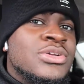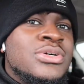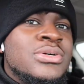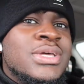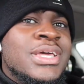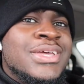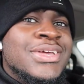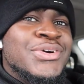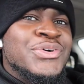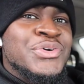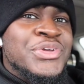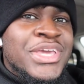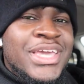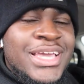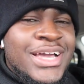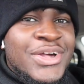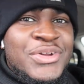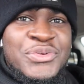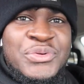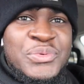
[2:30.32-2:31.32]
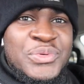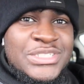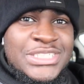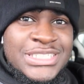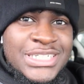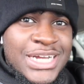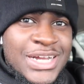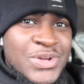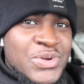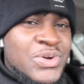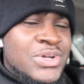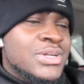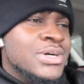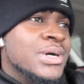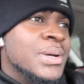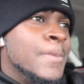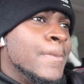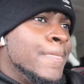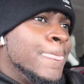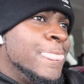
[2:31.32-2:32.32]
don't know. Okay, I don't know what she got going
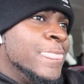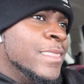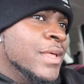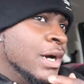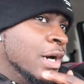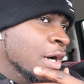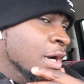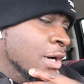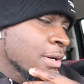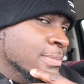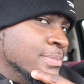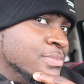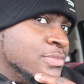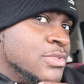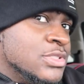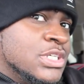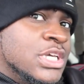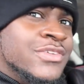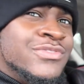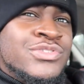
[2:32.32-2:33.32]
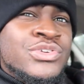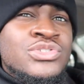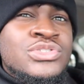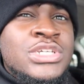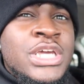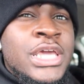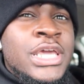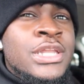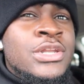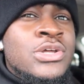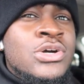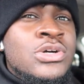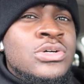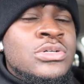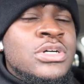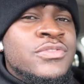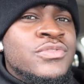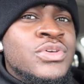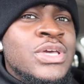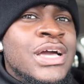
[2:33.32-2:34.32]
on. Um, if you didn't
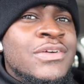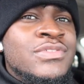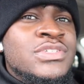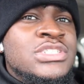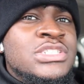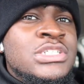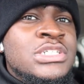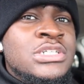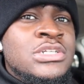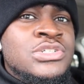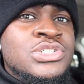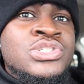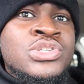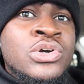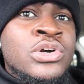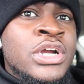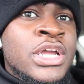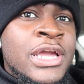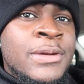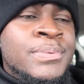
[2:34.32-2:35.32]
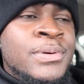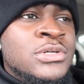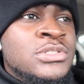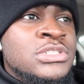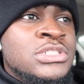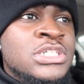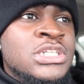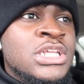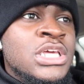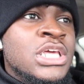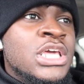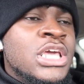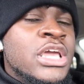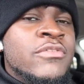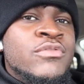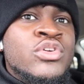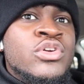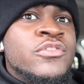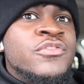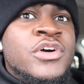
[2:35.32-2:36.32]
know, if you haven't seen the story I posted,
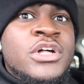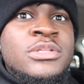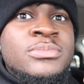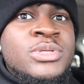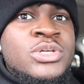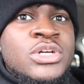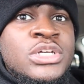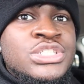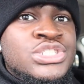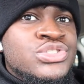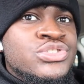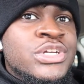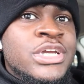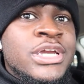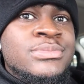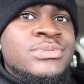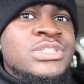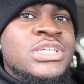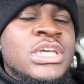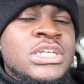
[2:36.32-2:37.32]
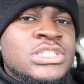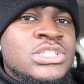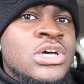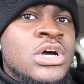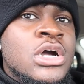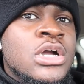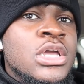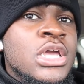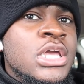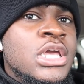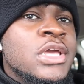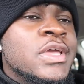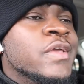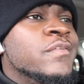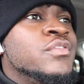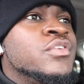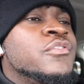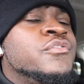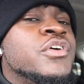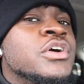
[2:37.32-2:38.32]
if you don't follow me on Instagram, TikTok,
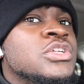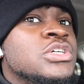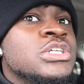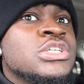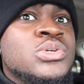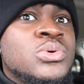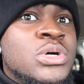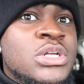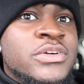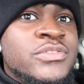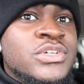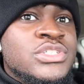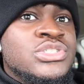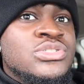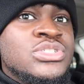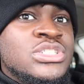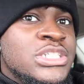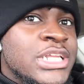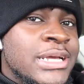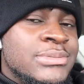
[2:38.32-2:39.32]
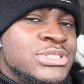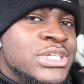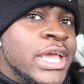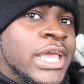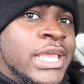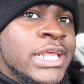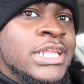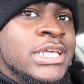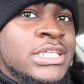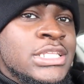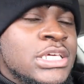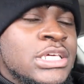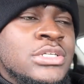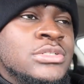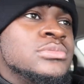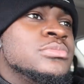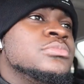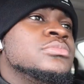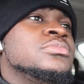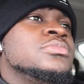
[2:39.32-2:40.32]
if you don't follow either one of us on Snapchat, anything,
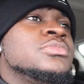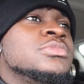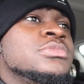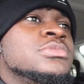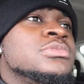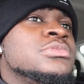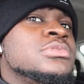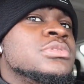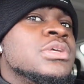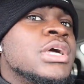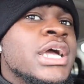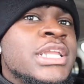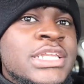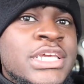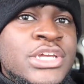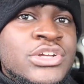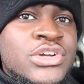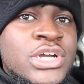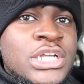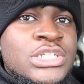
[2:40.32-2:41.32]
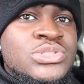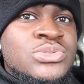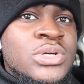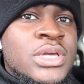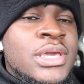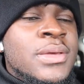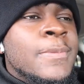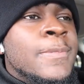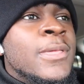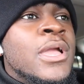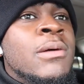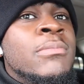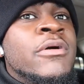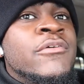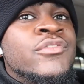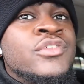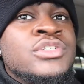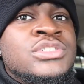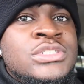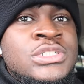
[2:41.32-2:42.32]
I did graduate, got my
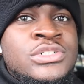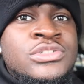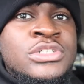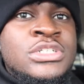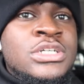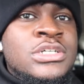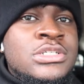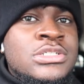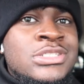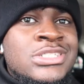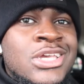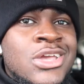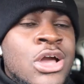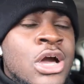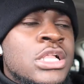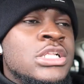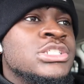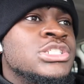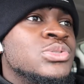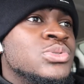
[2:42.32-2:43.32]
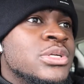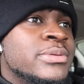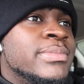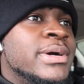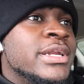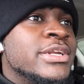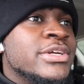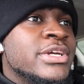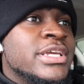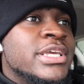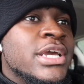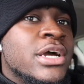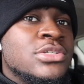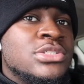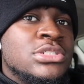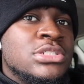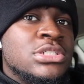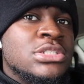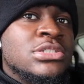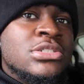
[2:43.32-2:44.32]
first degree, psychology with a minor in
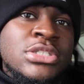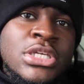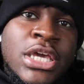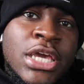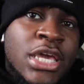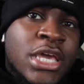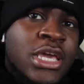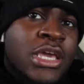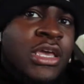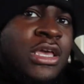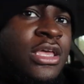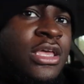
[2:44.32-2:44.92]
counseling. Yay, yay,